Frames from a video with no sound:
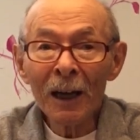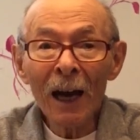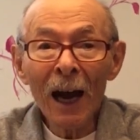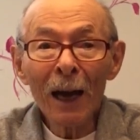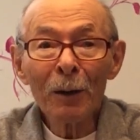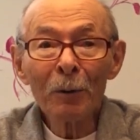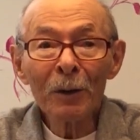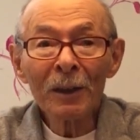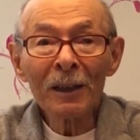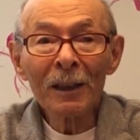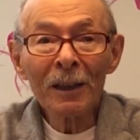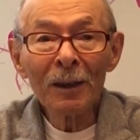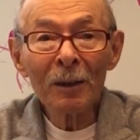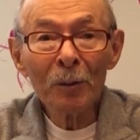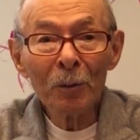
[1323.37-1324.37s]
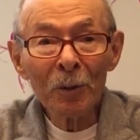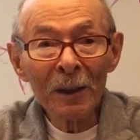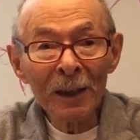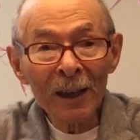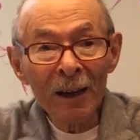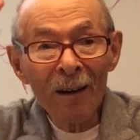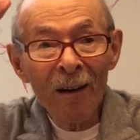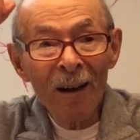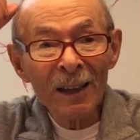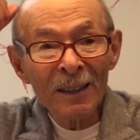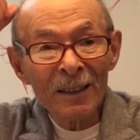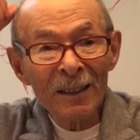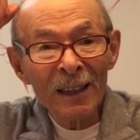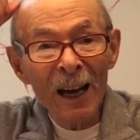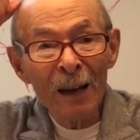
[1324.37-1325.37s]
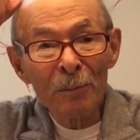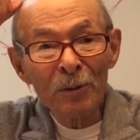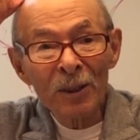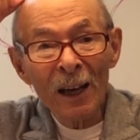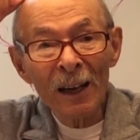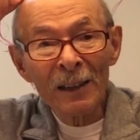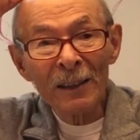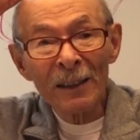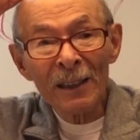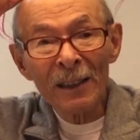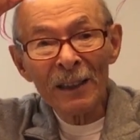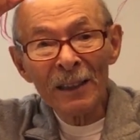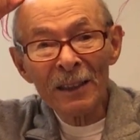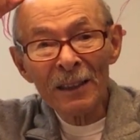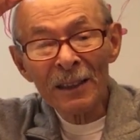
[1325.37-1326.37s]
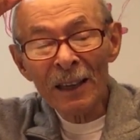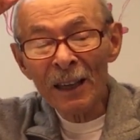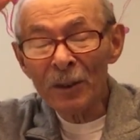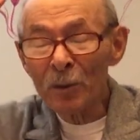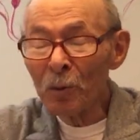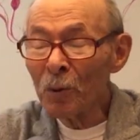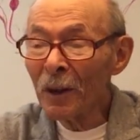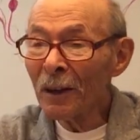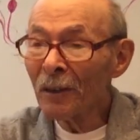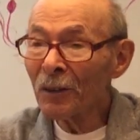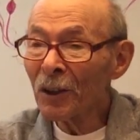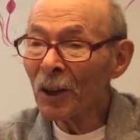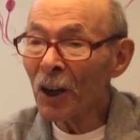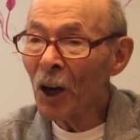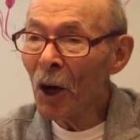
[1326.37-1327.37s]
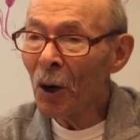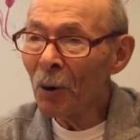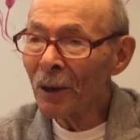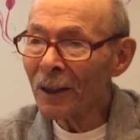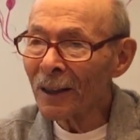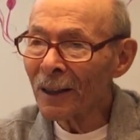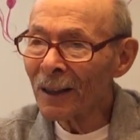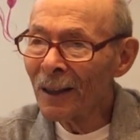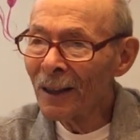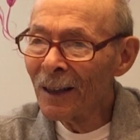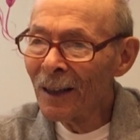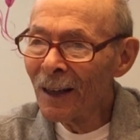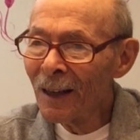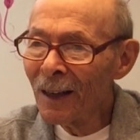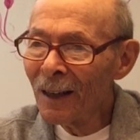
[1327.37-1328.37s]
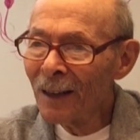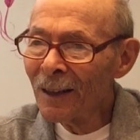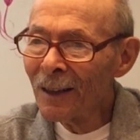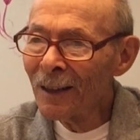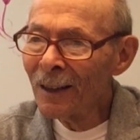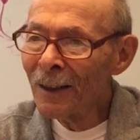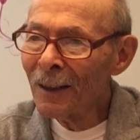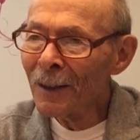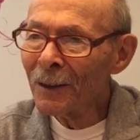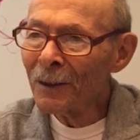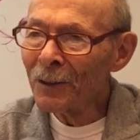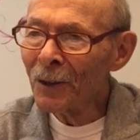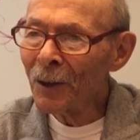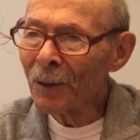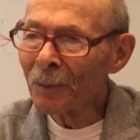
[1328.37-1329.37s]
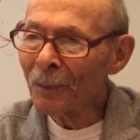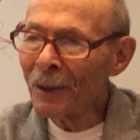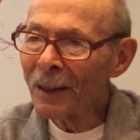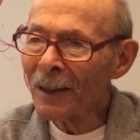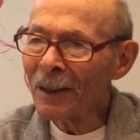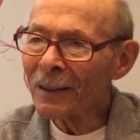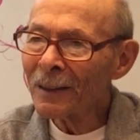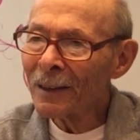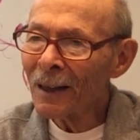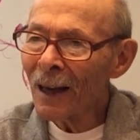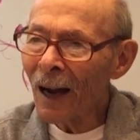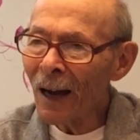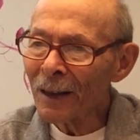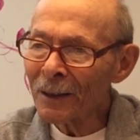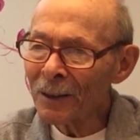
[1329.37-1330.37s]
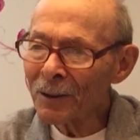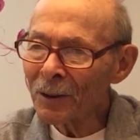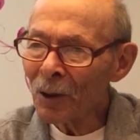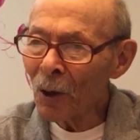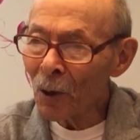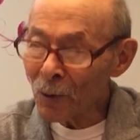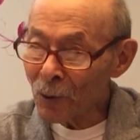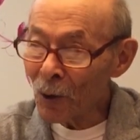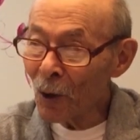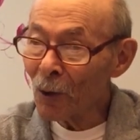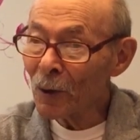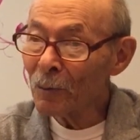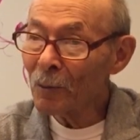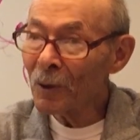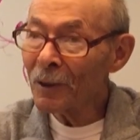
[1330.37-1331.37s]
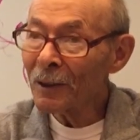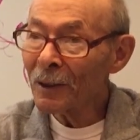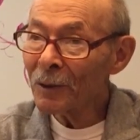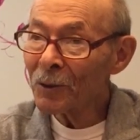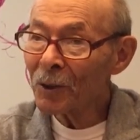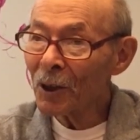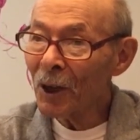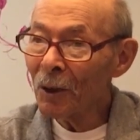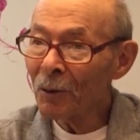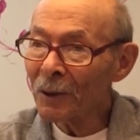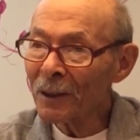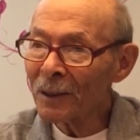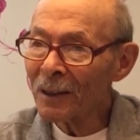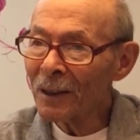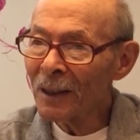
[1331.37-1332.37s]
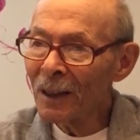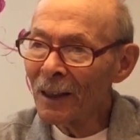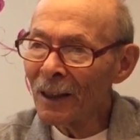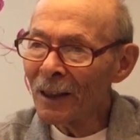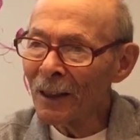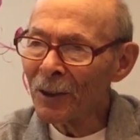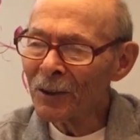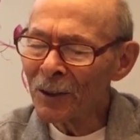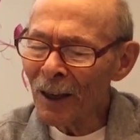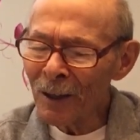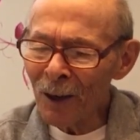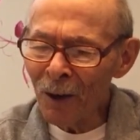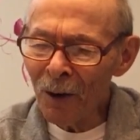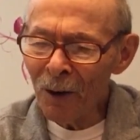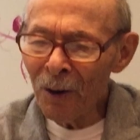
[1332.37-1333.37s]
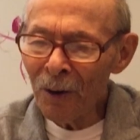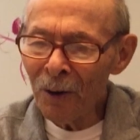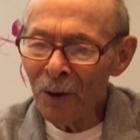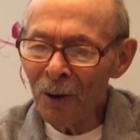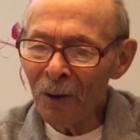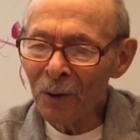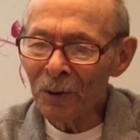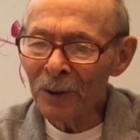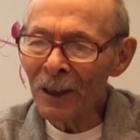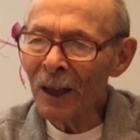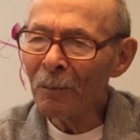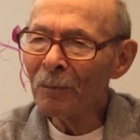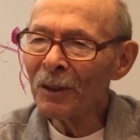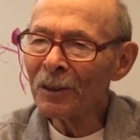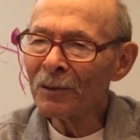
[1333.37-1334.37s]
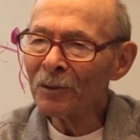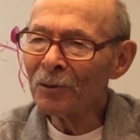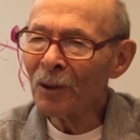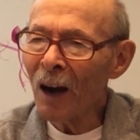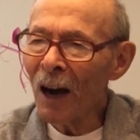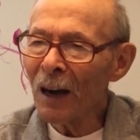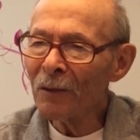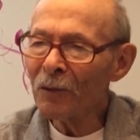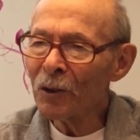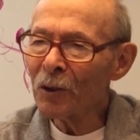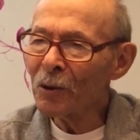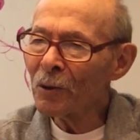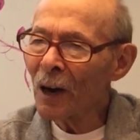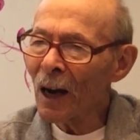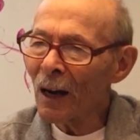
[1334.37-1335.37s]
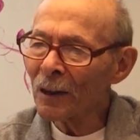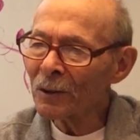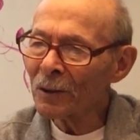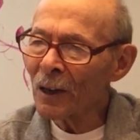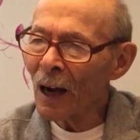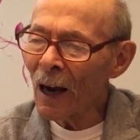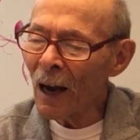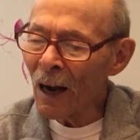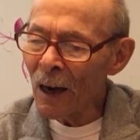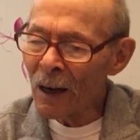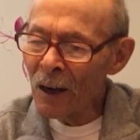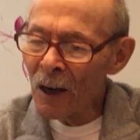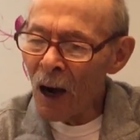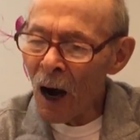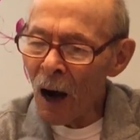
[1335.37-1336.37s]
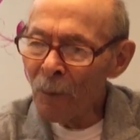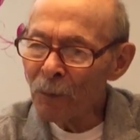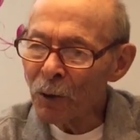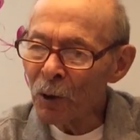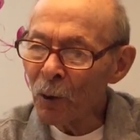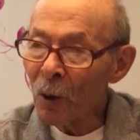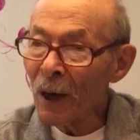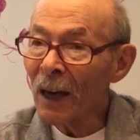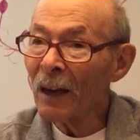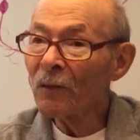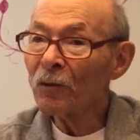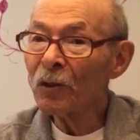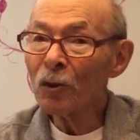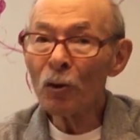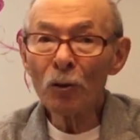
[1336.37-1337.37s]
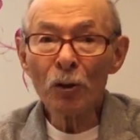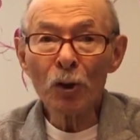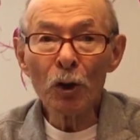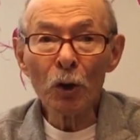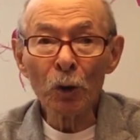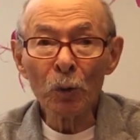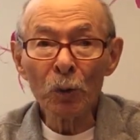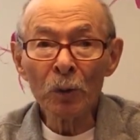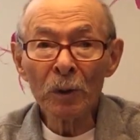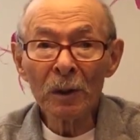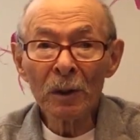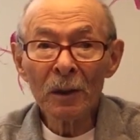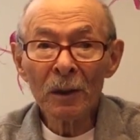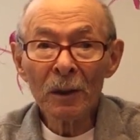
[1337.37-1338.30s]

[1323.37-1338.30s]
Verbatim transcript: a guy with a, with a car stops. I, he says, where are you going? Young man, I told, told him where I was going. He said, oh, let me drive you up to Avenue U.